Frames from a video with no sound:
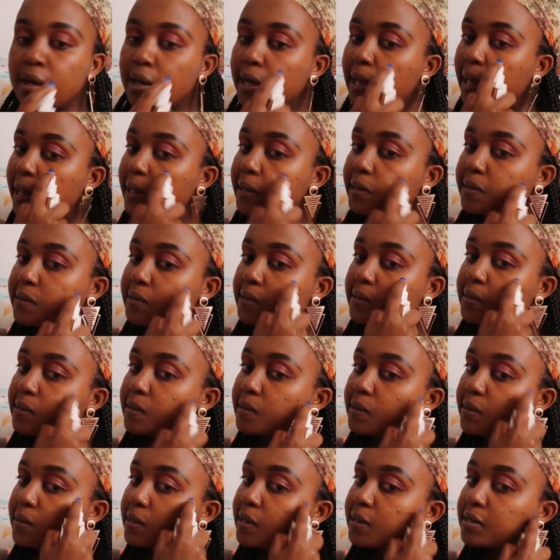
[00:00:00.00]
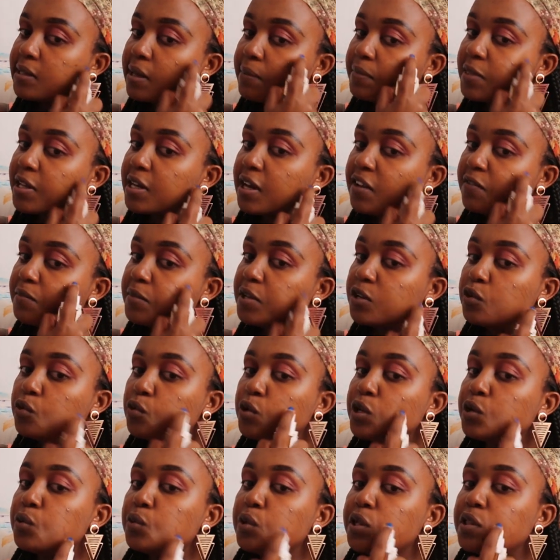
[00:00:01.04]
guys, there's something I've been doing